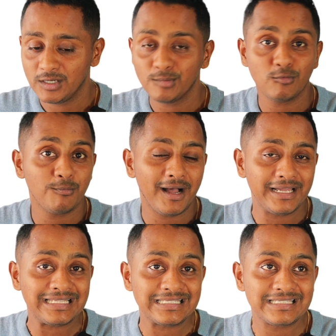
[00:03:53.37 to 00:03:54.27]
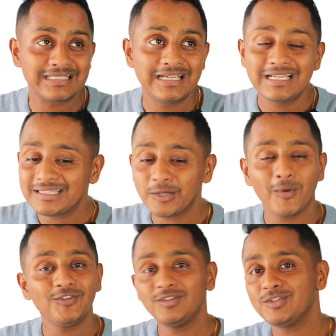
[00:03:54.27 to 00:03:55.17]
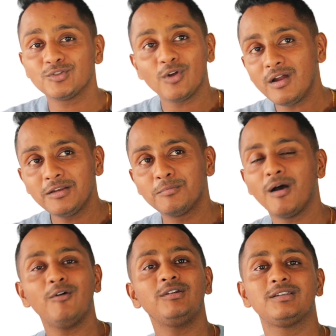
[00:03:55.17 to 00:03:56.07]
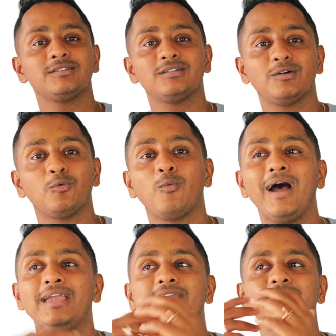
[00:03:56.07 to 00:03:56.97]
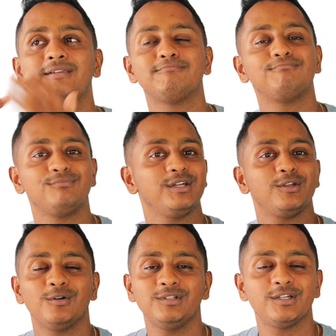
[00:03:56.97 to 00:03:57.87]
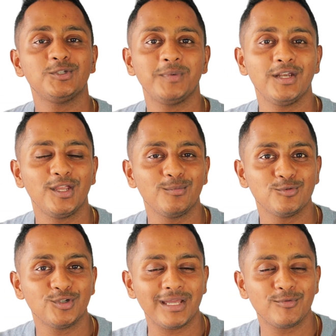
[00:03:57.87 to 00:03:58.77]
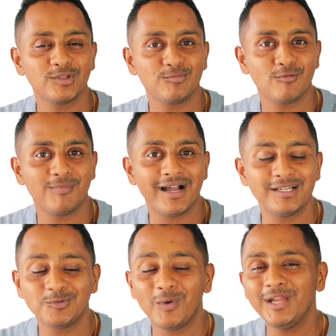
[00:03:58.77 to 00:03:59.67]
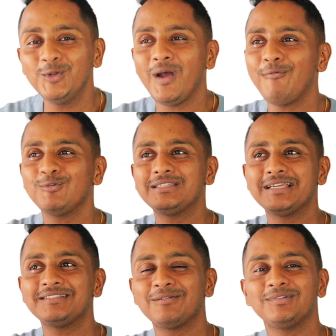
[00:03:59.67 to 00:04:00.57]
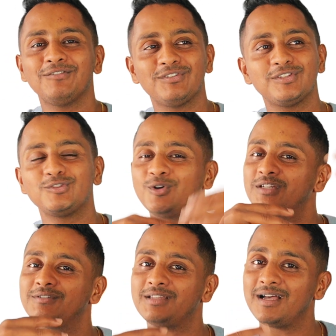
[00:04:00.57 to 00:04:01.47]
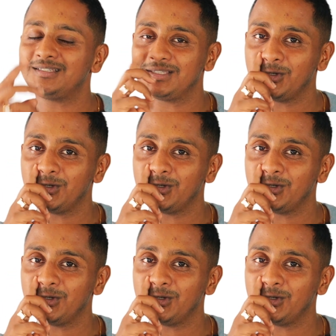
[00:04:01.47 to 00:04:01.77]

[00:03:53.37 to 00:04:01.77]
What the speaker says: mobiles. The question is not about why they're spending more time on the mobiles. Why do you have to say something which is not even asked in the